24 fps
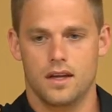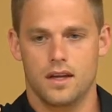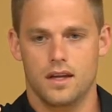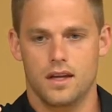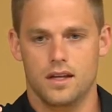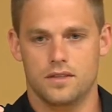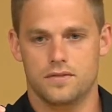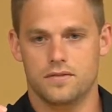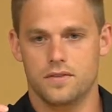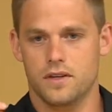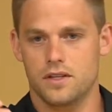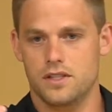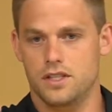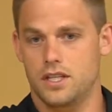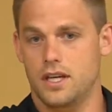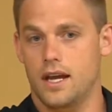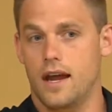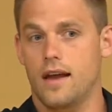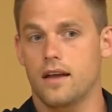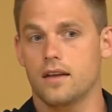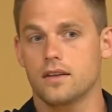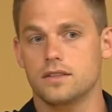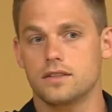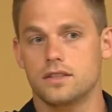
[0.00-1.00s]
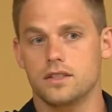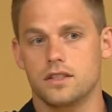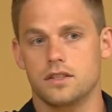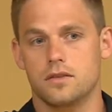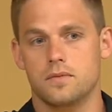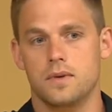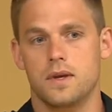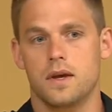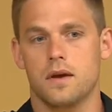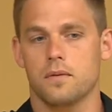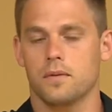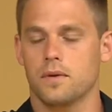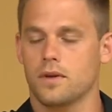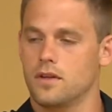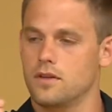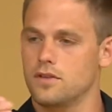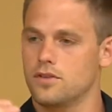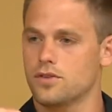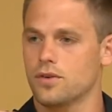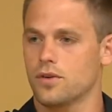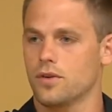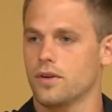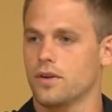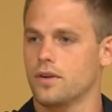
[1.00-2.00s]
it's very challenging to be able to
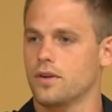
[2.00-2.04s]
control